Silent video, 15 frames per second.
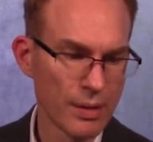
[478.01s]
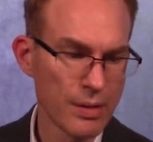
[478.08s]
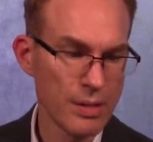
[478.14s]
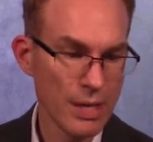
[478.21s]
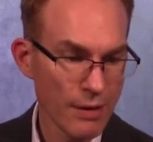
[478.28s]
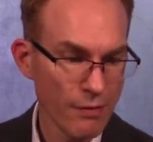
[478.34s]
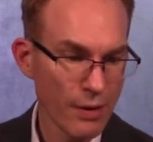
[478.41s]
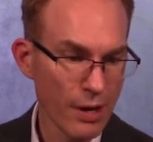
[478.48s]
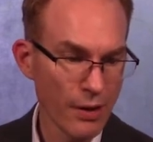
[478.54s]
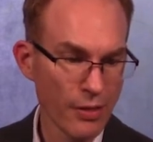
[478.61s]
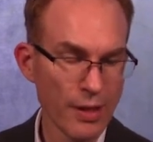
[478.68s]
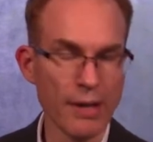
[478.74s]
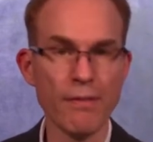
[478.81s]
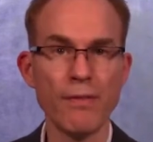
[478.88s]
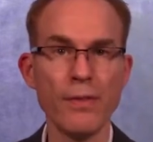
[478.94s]
default
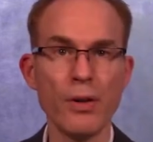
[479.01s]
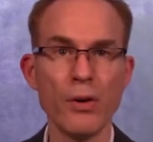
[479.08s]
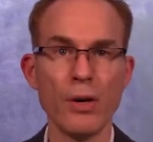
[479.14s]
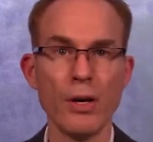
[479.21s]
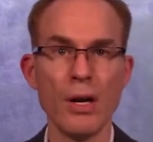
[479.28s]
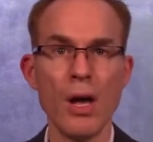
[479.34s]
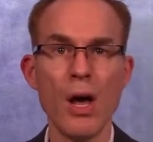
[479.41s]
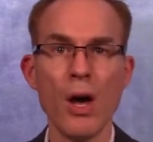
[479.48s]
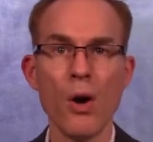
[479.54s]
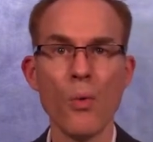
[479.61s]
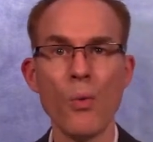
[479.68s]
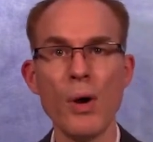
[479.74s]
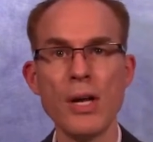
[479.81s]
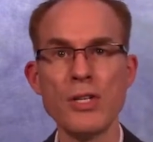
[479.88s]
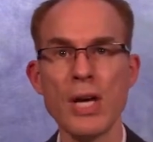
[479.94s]
theme fluid,
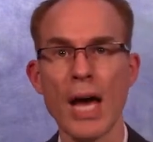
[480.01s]
which